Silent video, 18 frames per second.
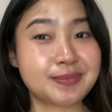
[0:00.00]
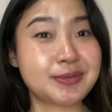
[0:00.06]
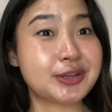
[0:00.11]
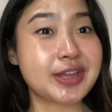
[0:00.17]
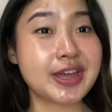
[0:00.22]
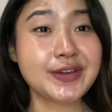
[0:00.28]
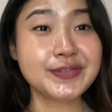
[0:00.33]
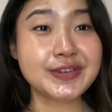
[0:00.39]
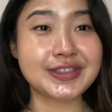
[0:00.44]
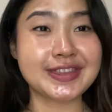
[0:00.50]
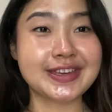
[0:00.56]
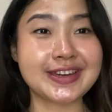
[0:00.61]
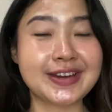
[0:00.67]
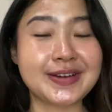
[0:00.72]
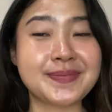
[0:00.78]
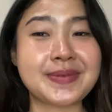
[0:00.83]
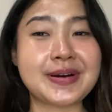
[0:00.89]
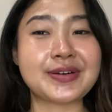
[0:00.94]

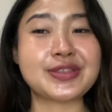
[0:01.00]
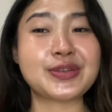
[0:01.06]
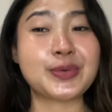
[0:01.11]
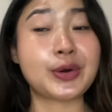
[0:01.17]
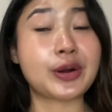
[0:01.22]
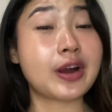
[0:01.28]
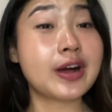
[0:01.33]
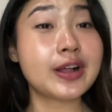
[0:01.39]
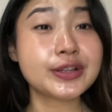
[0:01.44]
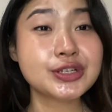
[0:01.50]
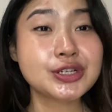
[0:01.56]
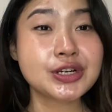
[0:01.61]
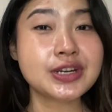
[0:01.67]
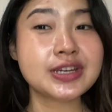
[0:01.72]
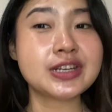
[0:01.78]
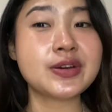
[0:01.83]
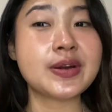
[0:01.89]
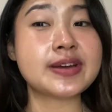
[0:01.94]
everything about the work
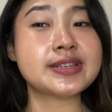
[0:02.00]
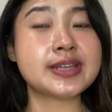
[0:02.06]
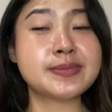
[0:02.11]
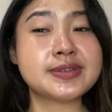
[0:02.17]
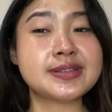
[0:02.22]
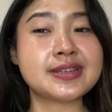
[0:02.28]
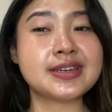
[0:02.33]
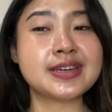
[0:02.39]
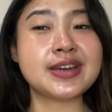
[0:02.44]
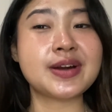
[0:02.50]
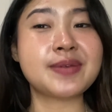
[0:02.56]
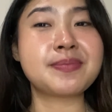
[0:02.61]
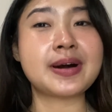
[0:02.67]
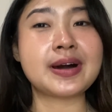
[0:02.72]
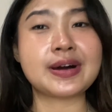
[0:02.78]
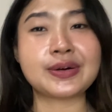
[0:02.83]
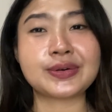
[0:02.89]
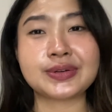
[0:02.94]
culture in US Embassy,
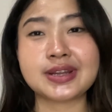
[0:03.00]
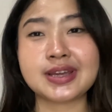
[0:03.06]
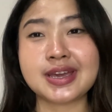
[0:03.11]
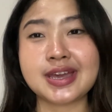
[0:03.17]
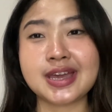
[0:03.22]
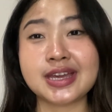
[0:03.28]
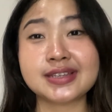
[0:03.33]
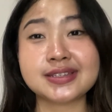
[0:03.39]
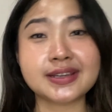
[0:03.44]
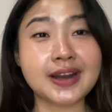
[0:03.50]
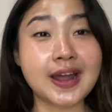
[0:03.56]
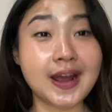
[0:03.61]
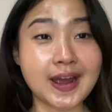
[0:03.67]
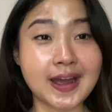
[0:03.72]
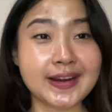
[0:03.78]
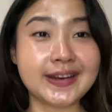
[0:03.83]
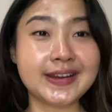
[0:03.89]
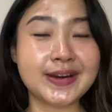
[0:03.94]
about
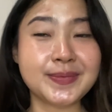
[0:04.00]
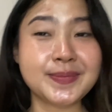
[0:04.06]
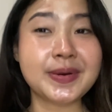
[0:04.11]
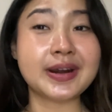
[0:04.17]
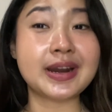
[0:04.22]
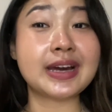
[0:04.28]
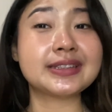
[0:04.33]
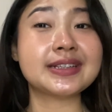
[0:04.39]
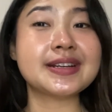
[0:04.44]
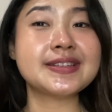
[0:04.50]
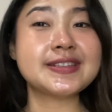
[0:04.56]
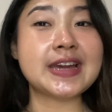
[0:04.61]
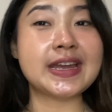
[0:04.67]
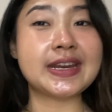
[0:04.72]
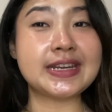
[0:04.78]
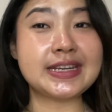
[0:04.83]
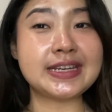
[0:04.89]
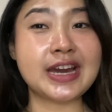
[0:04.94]
serangan yang pernah
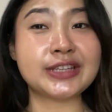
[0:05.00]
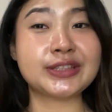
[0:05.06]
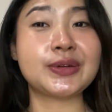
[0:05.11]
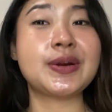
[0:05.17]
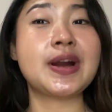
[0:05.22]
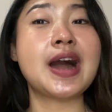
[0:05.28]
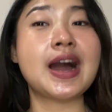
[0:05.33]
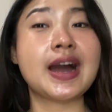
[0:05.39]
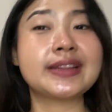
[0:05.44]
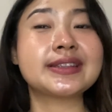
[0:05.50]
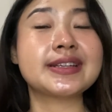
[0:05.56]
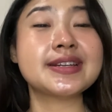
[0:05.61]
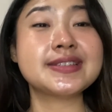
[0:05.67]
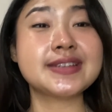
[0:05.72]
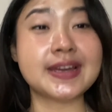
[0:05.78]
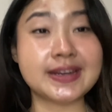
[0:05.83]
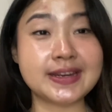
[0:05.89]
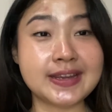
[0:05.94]
terjadi atau yang akan
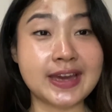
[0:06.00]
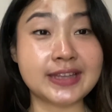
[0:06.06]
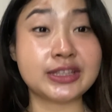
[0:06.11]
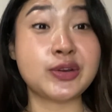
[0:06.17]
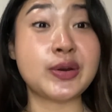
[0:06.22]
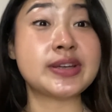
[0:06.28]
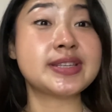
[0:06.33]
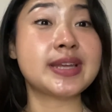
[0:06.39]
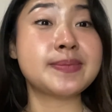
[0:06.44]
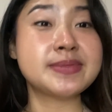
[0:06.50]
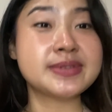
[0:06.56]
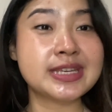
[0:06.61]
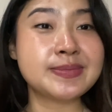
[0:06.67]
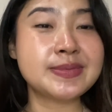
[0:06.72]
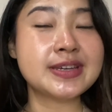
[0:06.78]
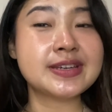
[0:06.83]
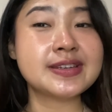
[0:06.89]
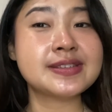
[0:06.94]
terjadi at US
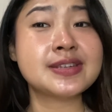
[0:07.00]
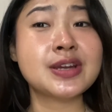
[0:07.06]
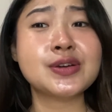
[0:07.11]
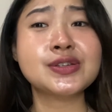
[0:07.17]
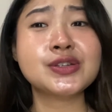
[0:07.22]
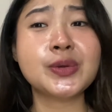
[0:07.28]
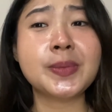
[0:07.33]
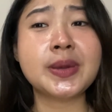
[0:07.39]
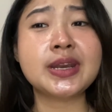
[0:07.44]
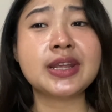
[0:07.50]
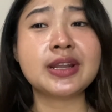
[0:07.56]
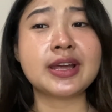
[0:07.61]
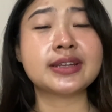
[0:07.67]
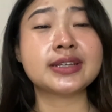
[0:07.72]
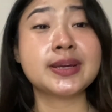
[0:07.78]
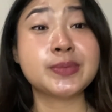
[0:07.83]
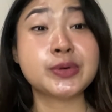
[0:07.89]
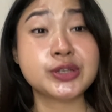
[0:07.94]
Embassy, because there are so many
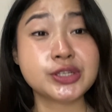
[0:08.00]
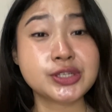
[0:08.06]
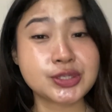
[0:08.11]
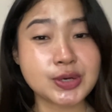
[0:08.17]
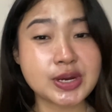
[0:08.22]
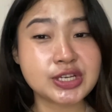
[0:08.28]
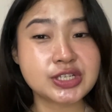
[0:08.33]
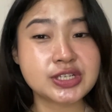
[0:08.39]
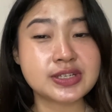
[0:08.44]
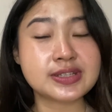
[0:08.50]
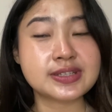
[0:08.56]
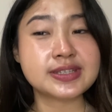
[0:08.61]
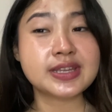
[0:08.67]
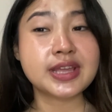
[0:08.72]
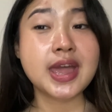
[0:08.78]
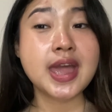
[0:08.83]
demonstrations